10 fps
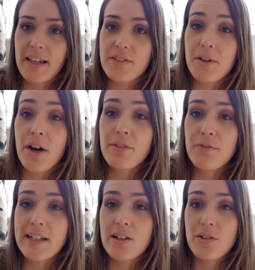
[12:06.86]
So
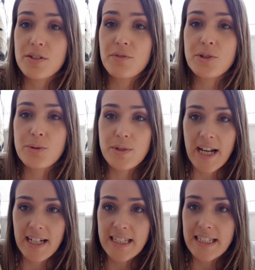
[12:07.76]
hopefully lots of cool
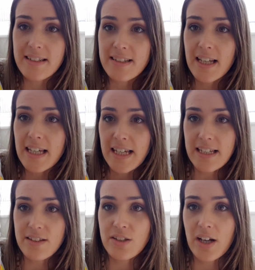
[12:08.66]
techniques
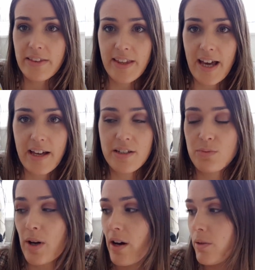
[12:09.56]
inside there as
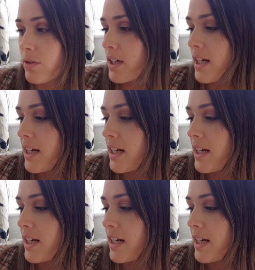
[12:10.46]
well.